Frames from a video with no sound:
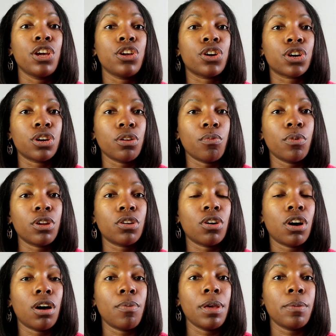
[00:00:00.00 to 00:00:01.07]
You're going to want to
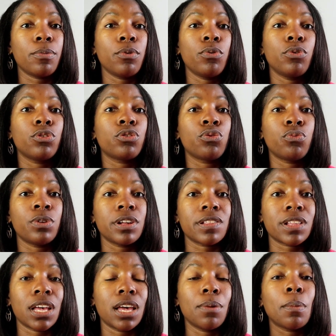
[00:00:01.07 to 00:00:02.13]
call people through
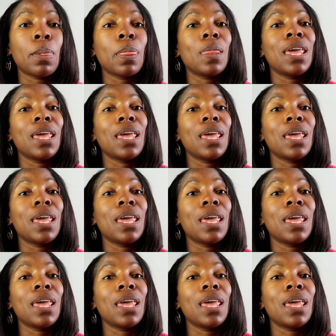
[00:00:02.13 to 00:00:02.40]
WhatsApp.